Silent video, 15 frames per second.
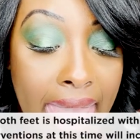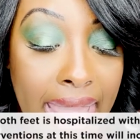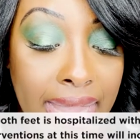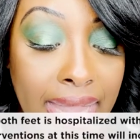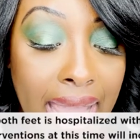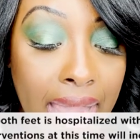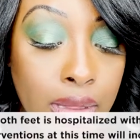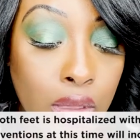
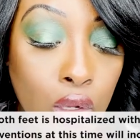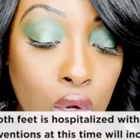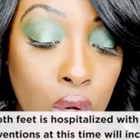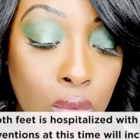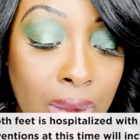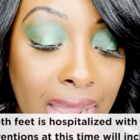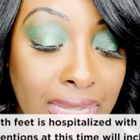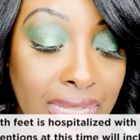And guys, the
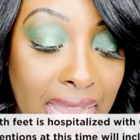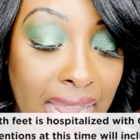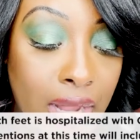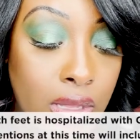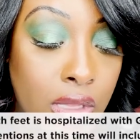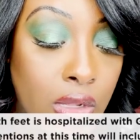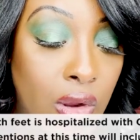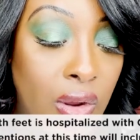correct
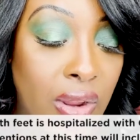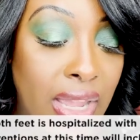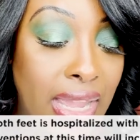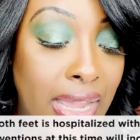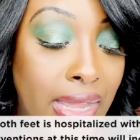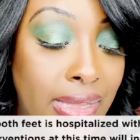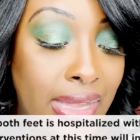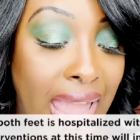answer
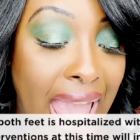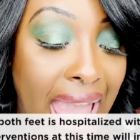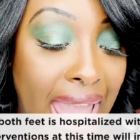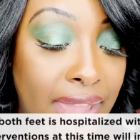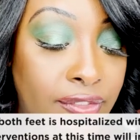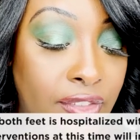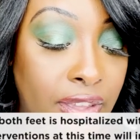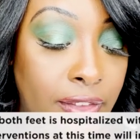is
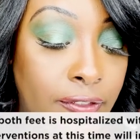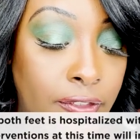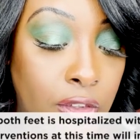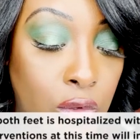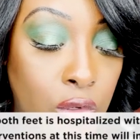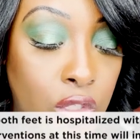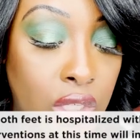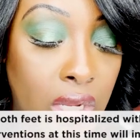I V
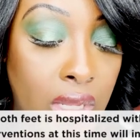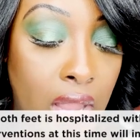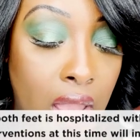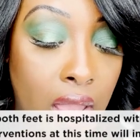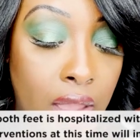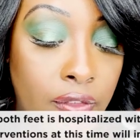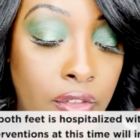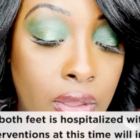infusion
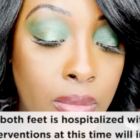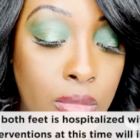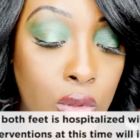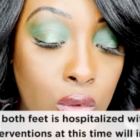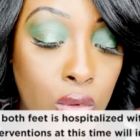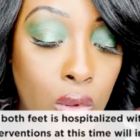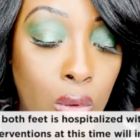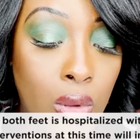of
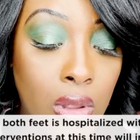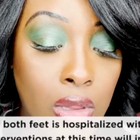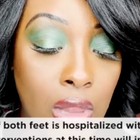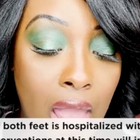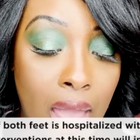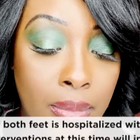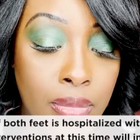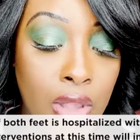
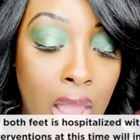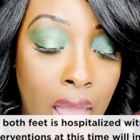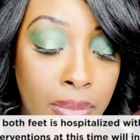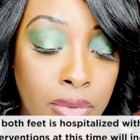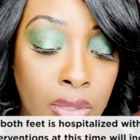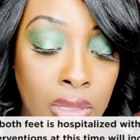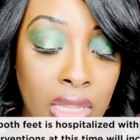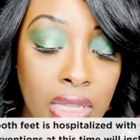
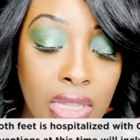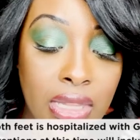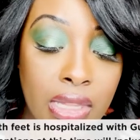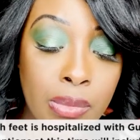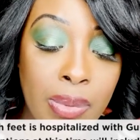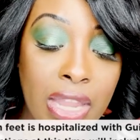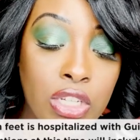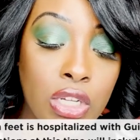immunoglobulin.
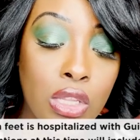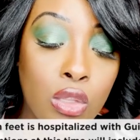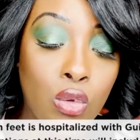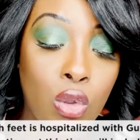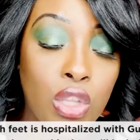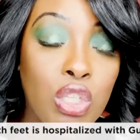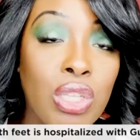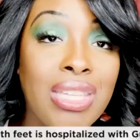This patient's
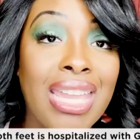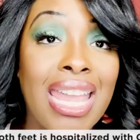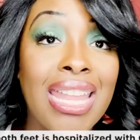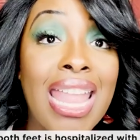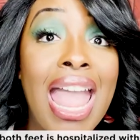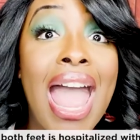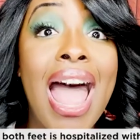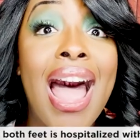going to
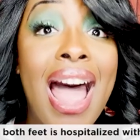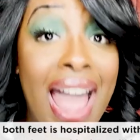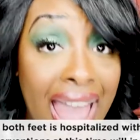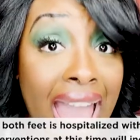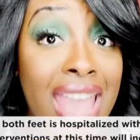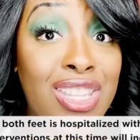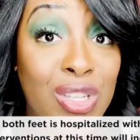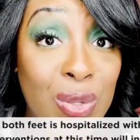get
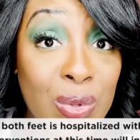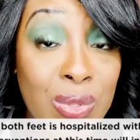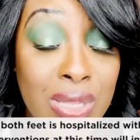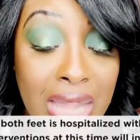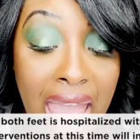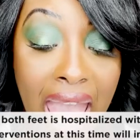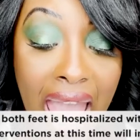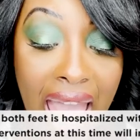high
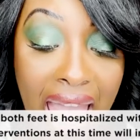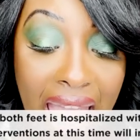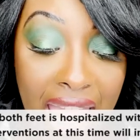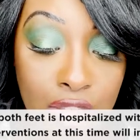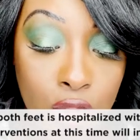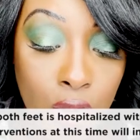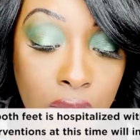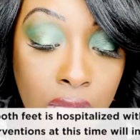dose,
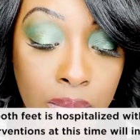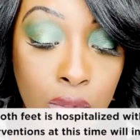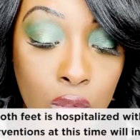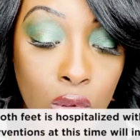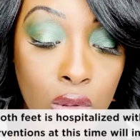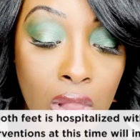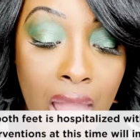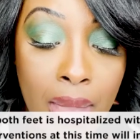high dose
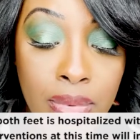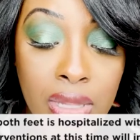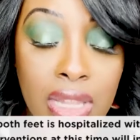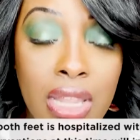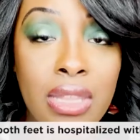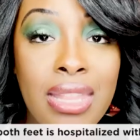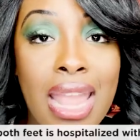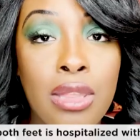
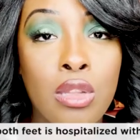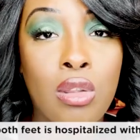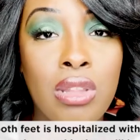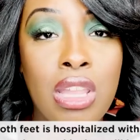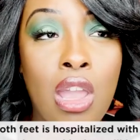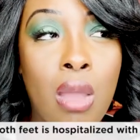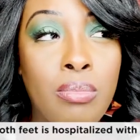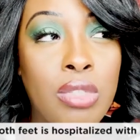immunoglobulin. That's going
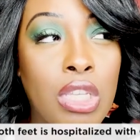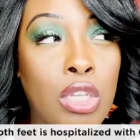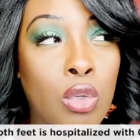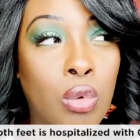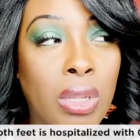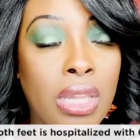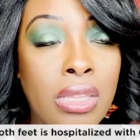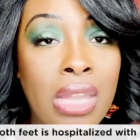to help
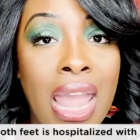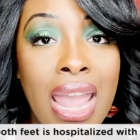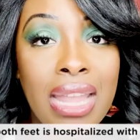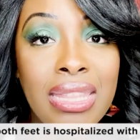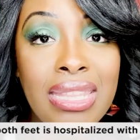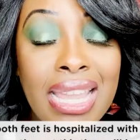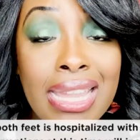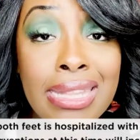decrease
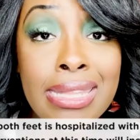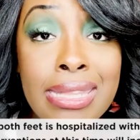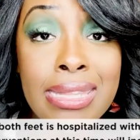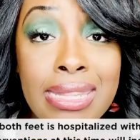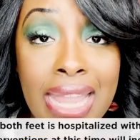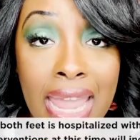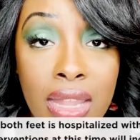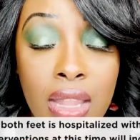the
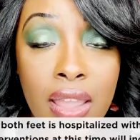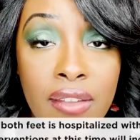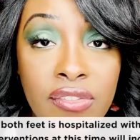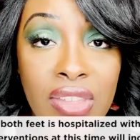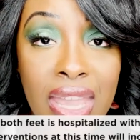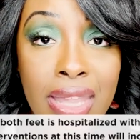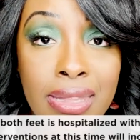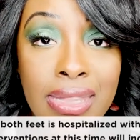extent
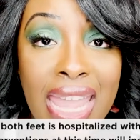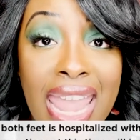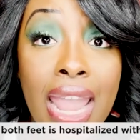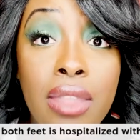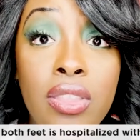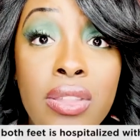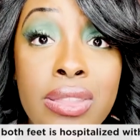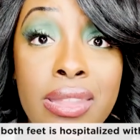of this
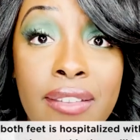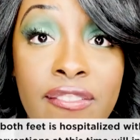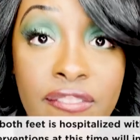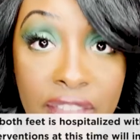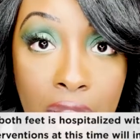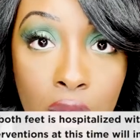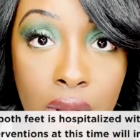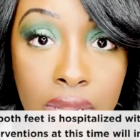and the
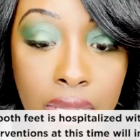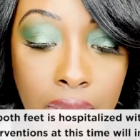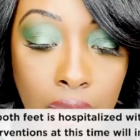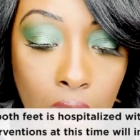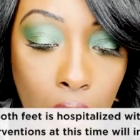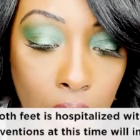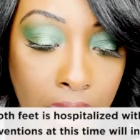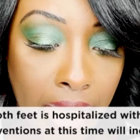severity,
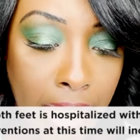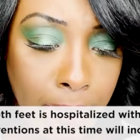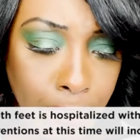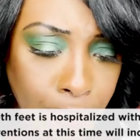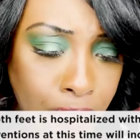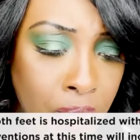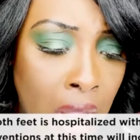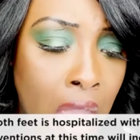okay?